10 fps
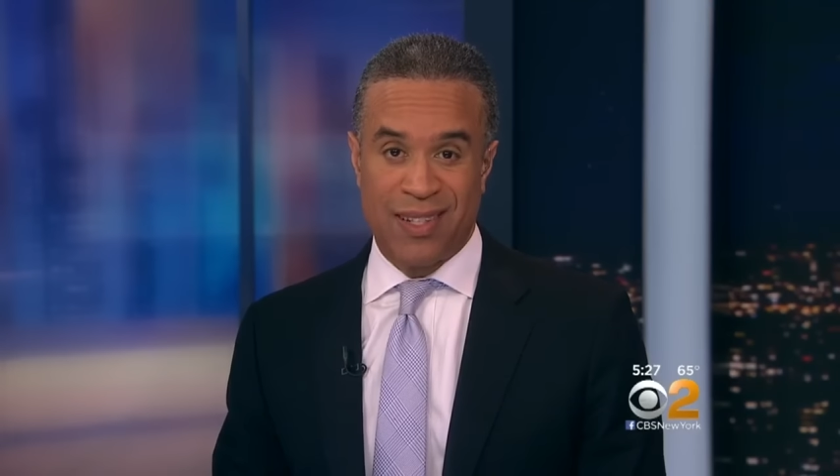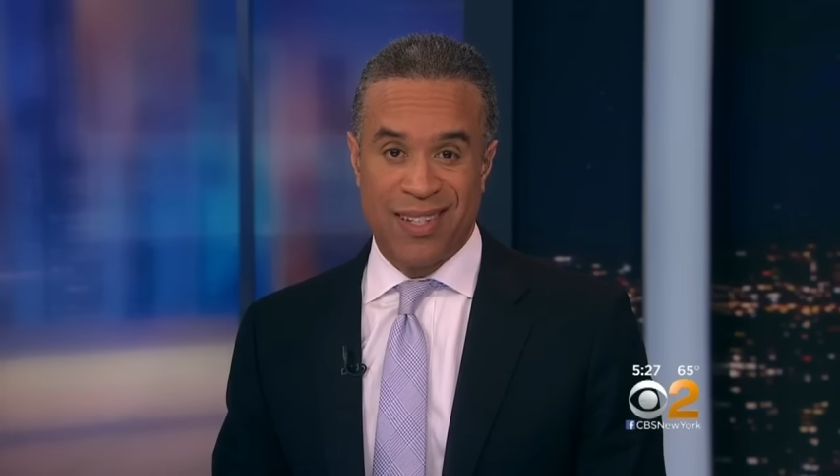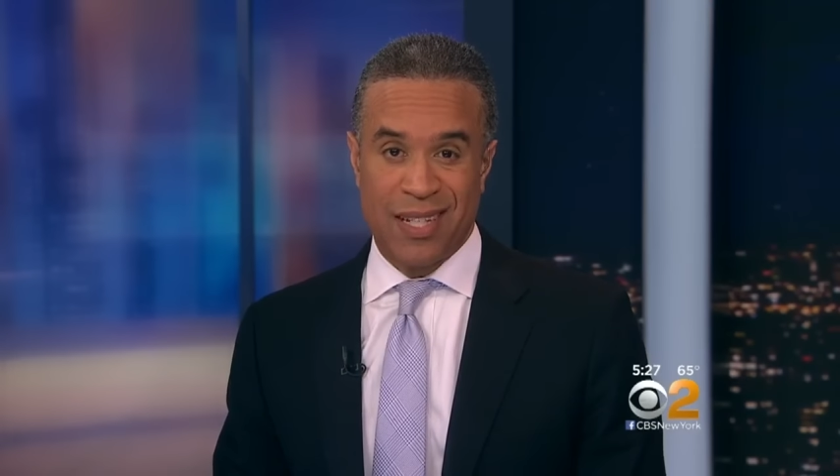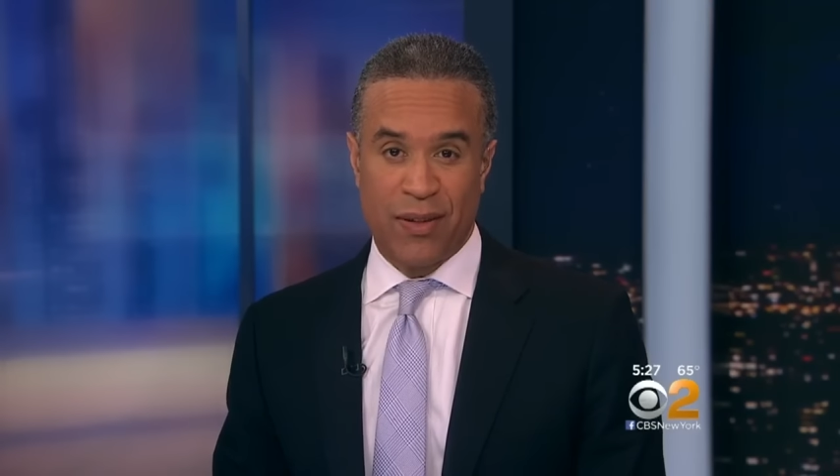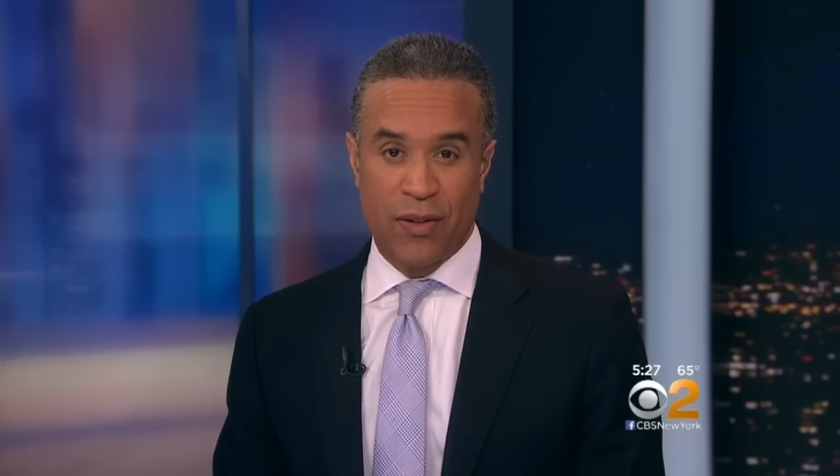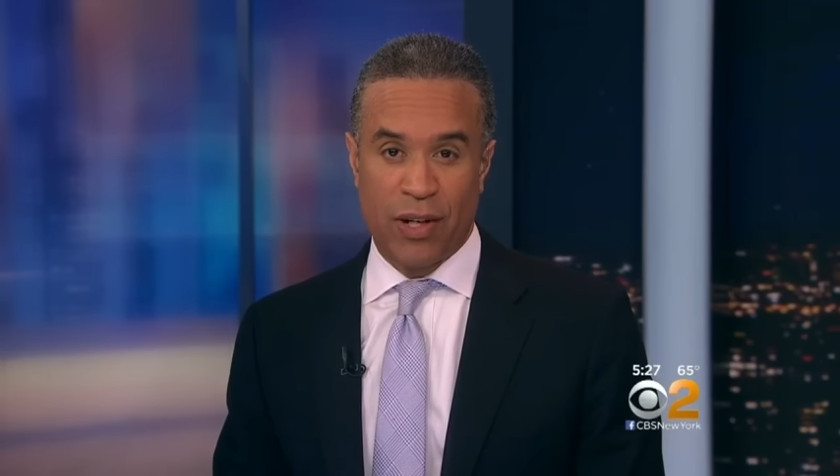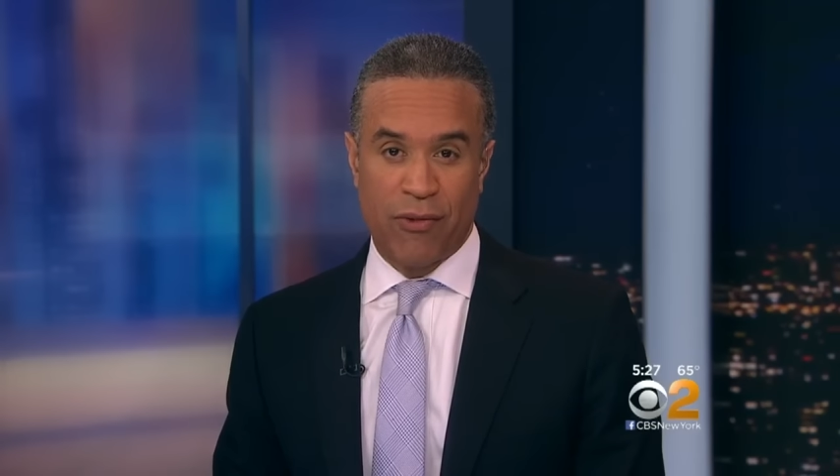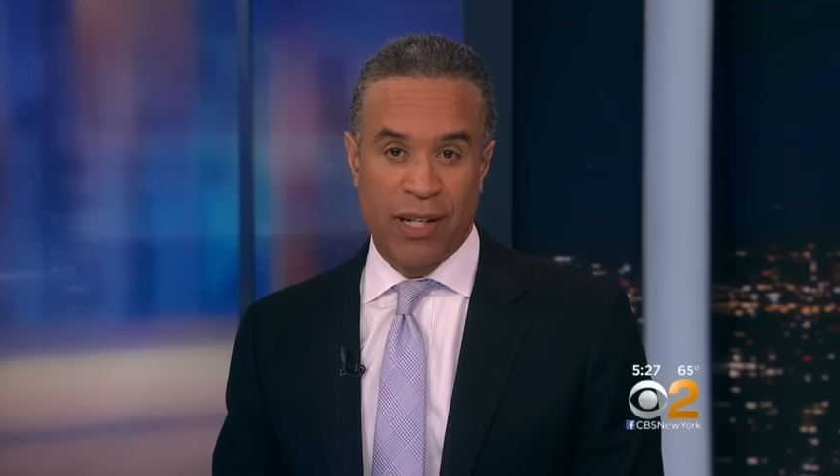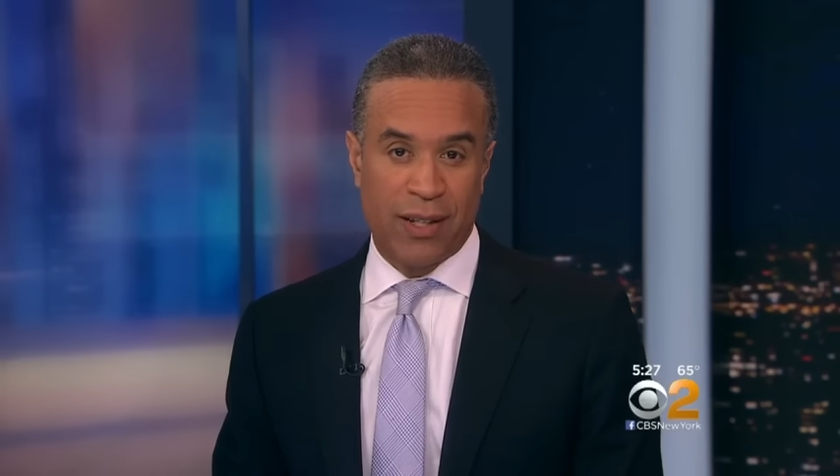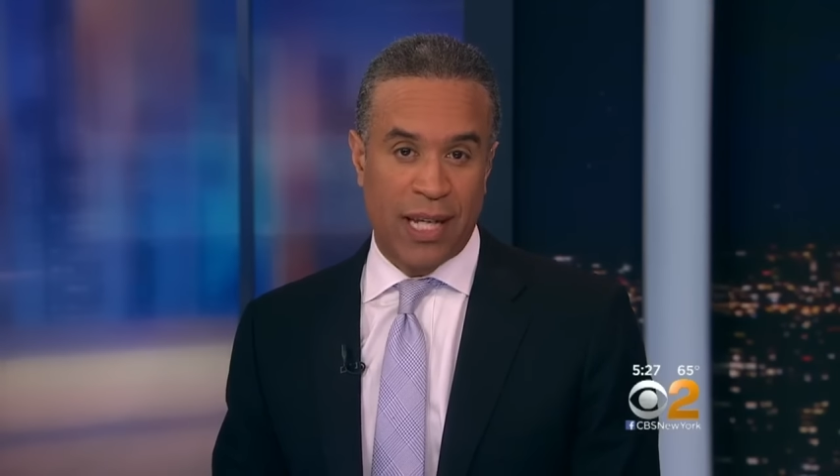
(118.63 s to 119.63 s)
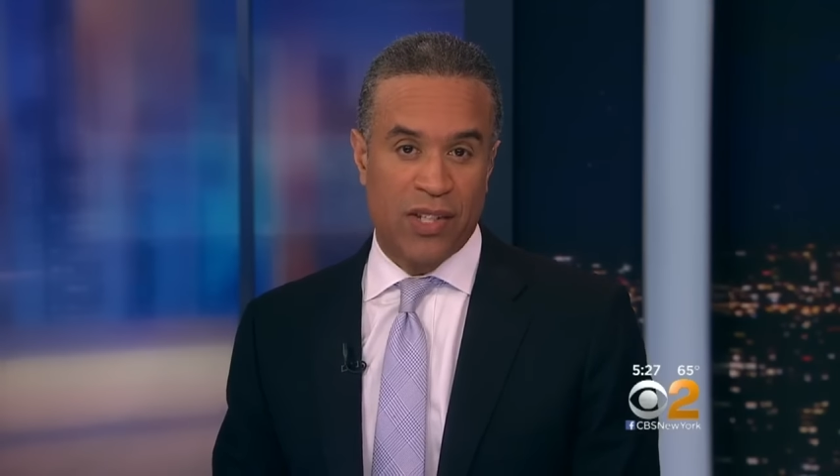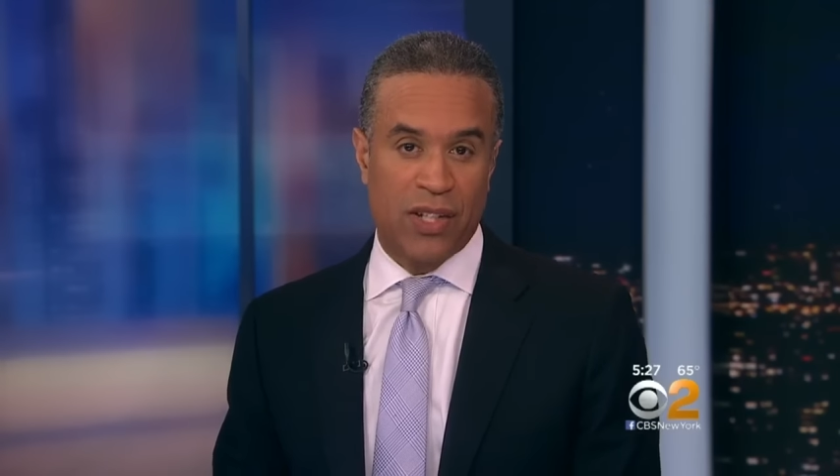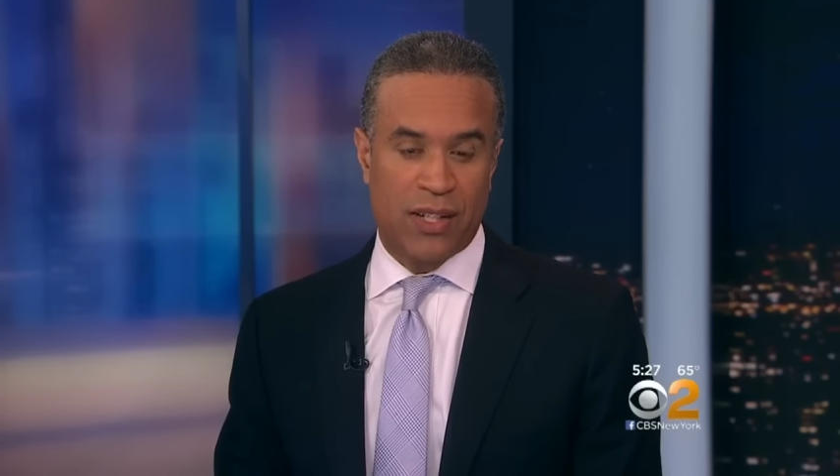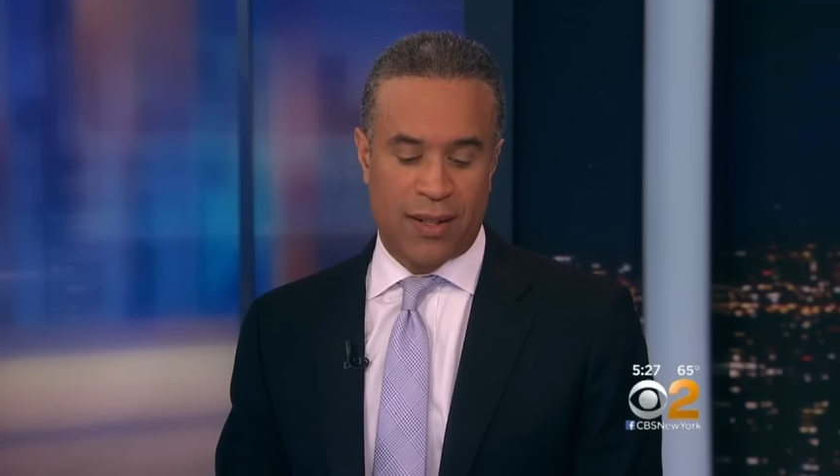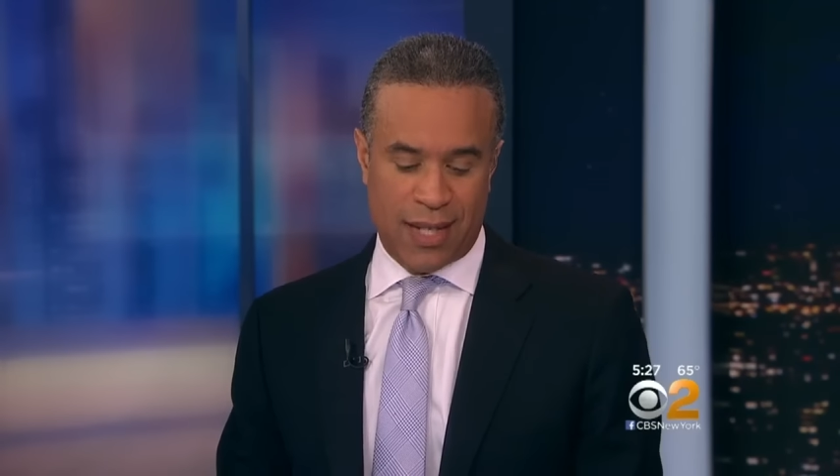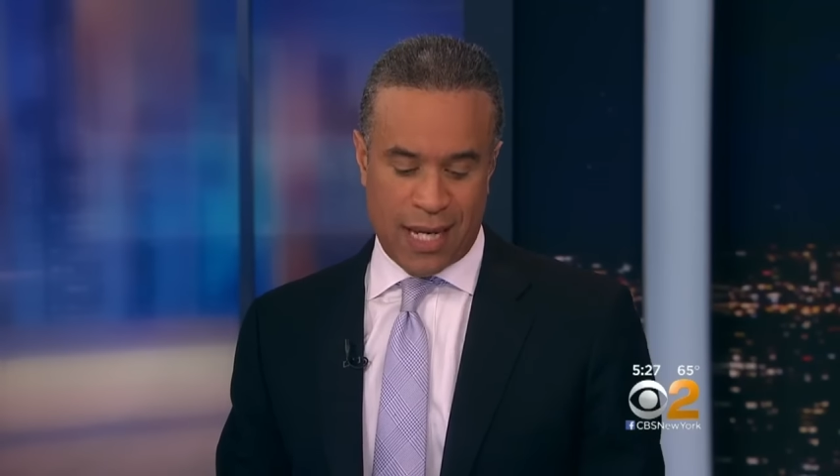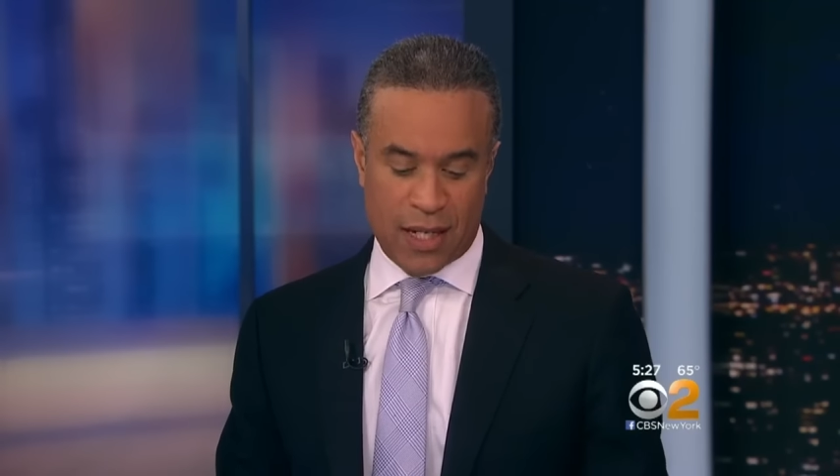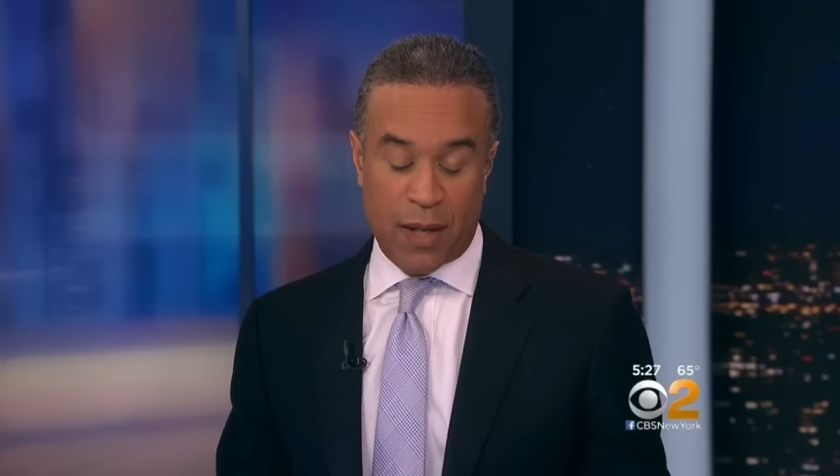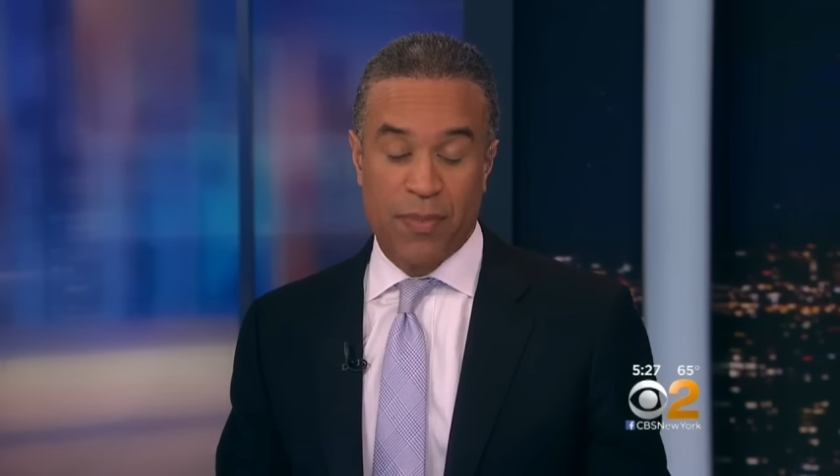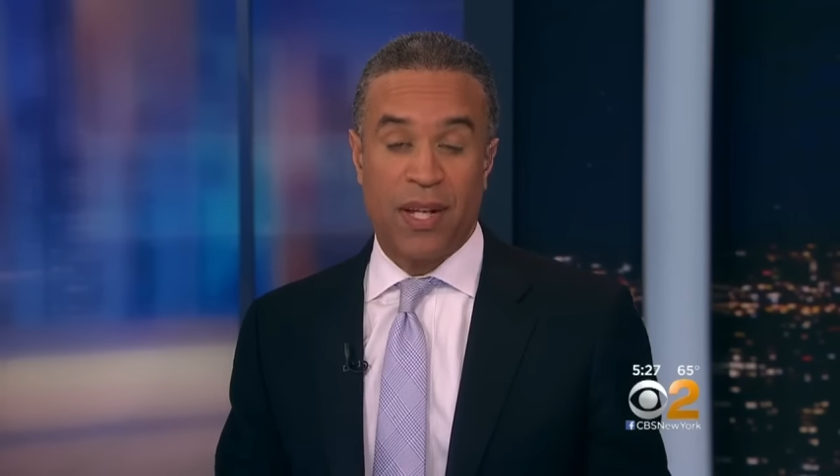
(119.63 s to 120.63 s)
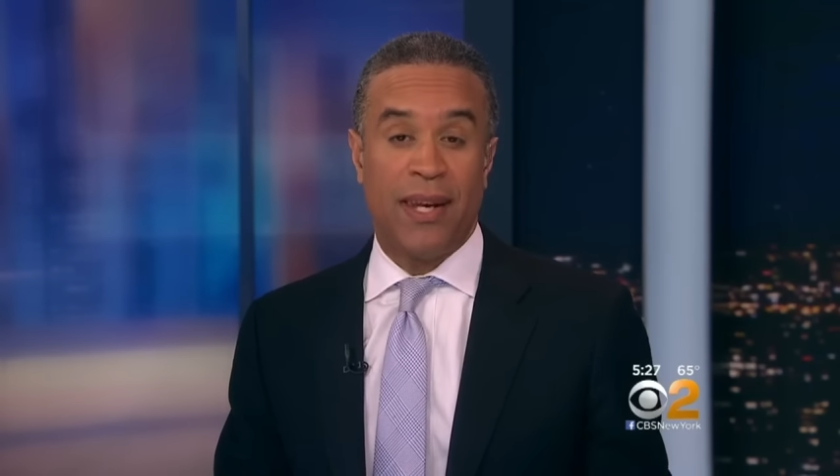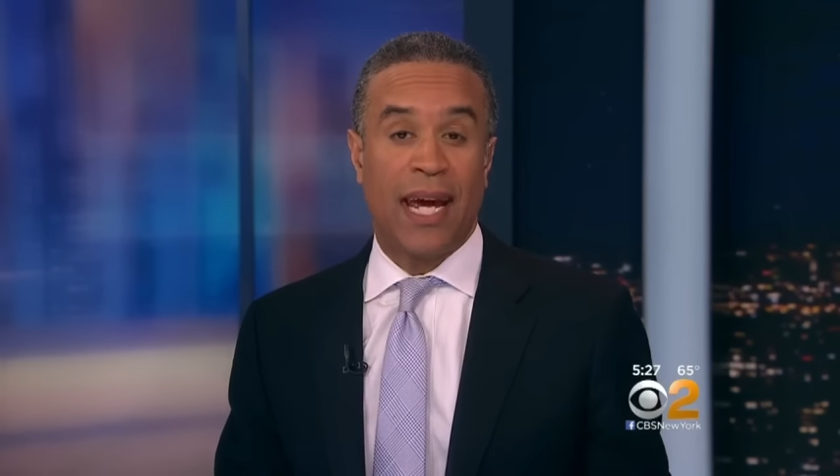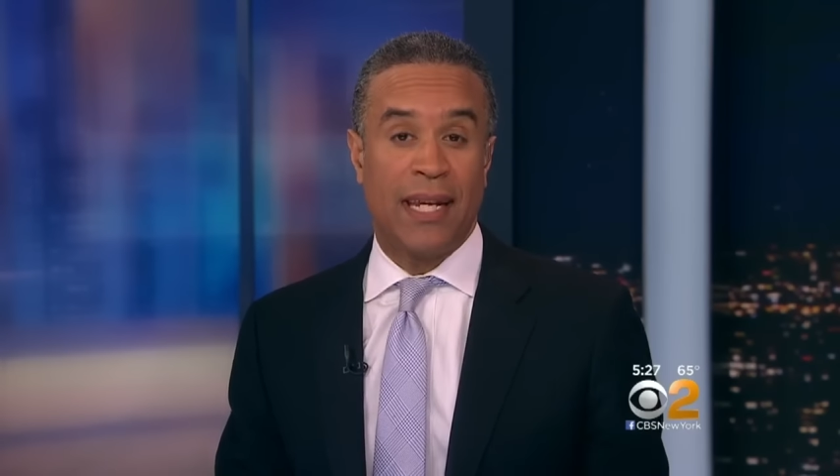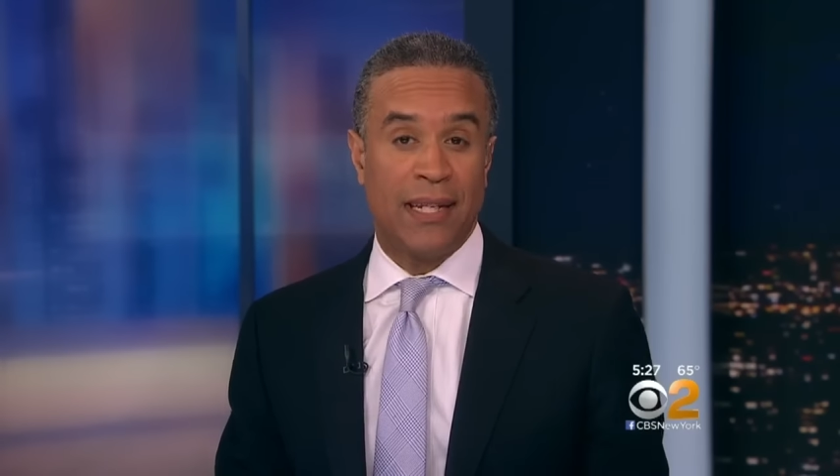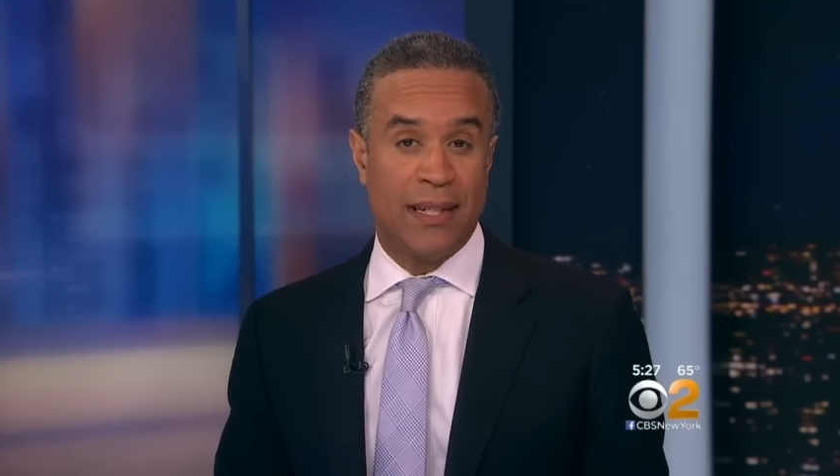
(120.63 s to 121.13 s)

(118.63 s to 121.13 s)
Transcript: C30 regulation can take up to 90